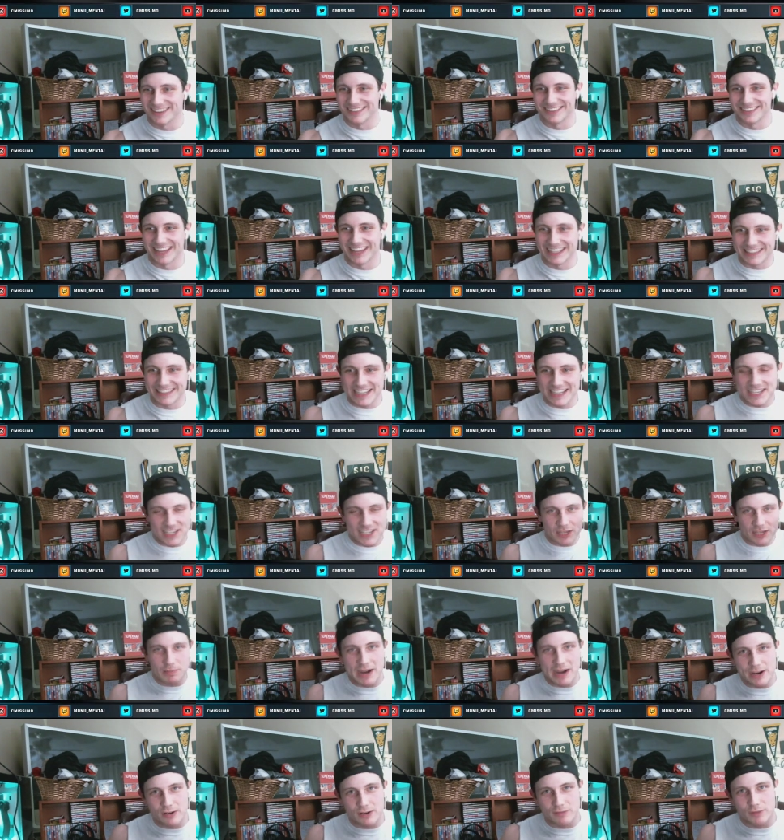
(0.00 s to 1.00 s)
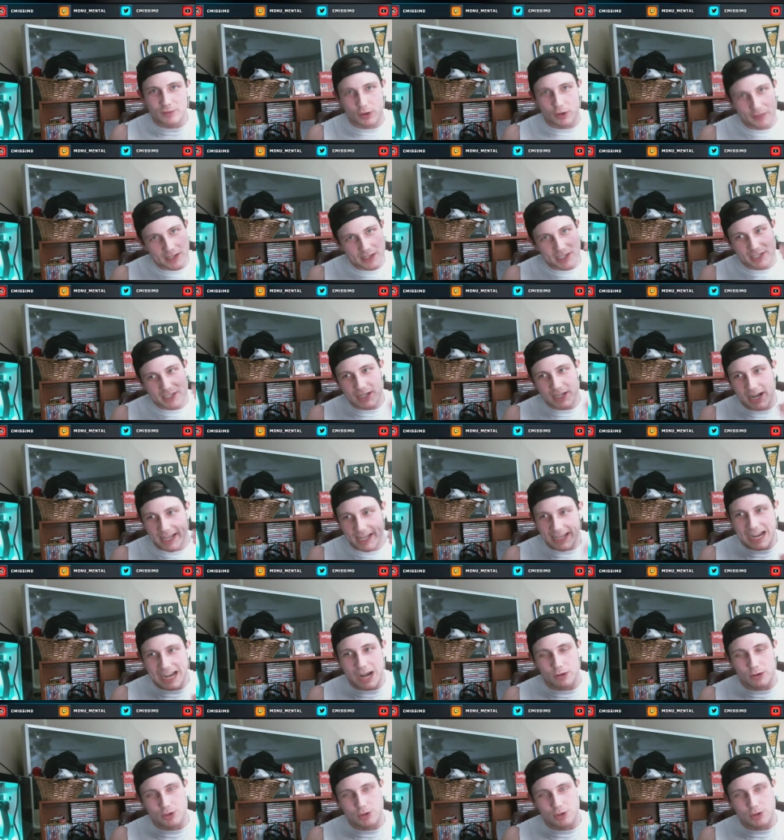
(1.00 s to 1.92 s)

Like this is a microphone. This is not a couch.